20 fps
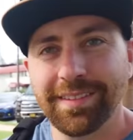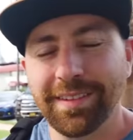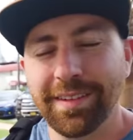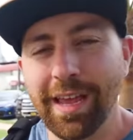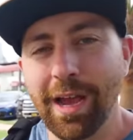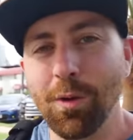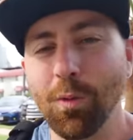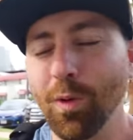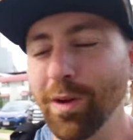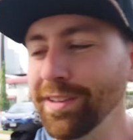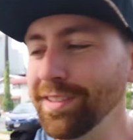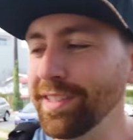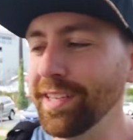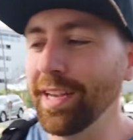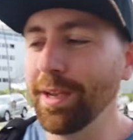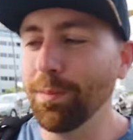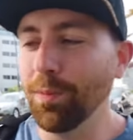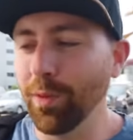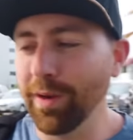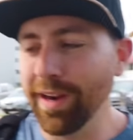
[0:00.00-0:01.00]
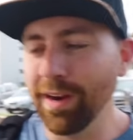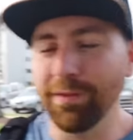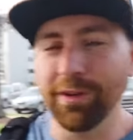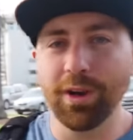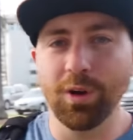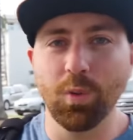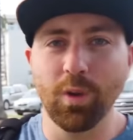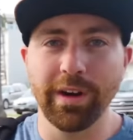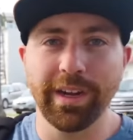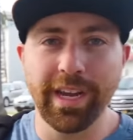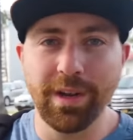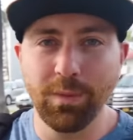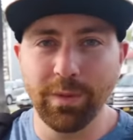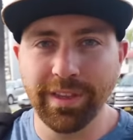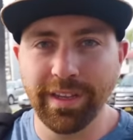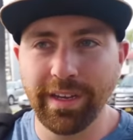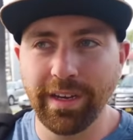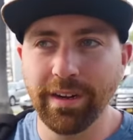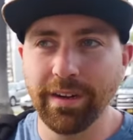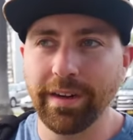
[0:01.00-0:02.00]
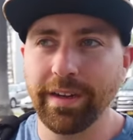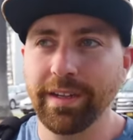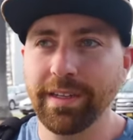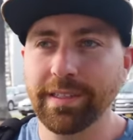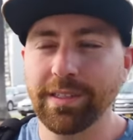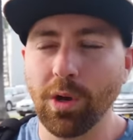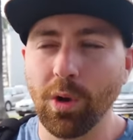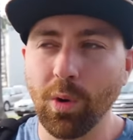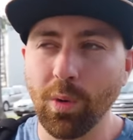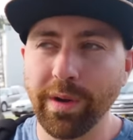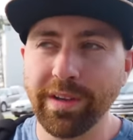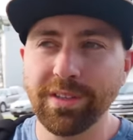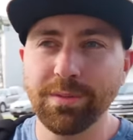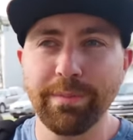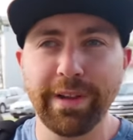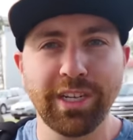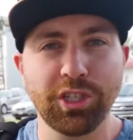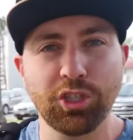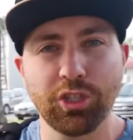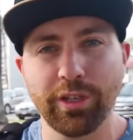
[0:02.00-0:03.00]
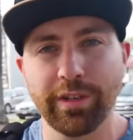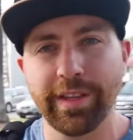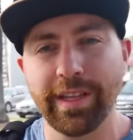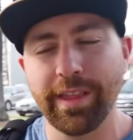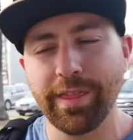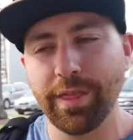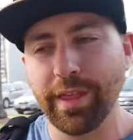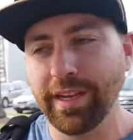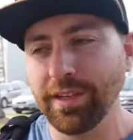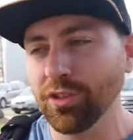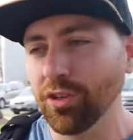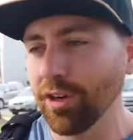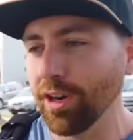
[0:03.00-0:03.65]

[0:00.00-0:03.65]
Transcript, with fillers: now one tip whenever you're working with gear is always make sure that things